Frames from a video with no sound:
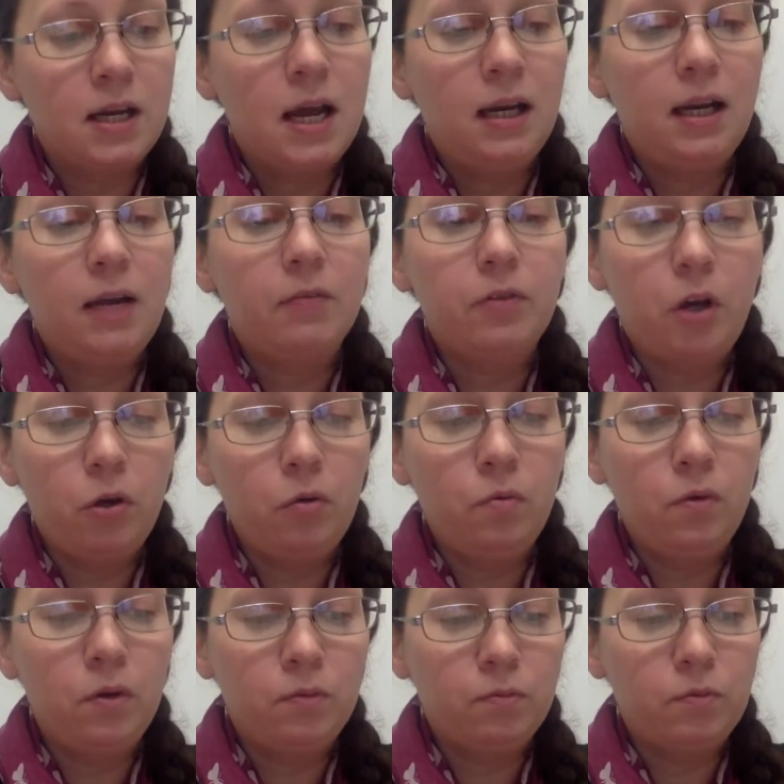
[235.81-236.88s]
left no
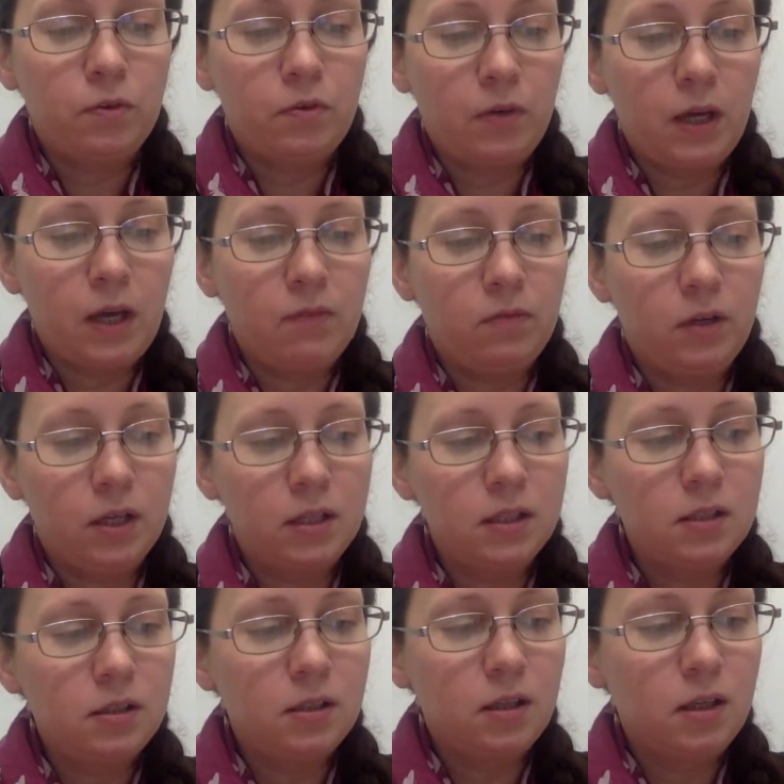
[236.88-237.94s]
room for forgiveness.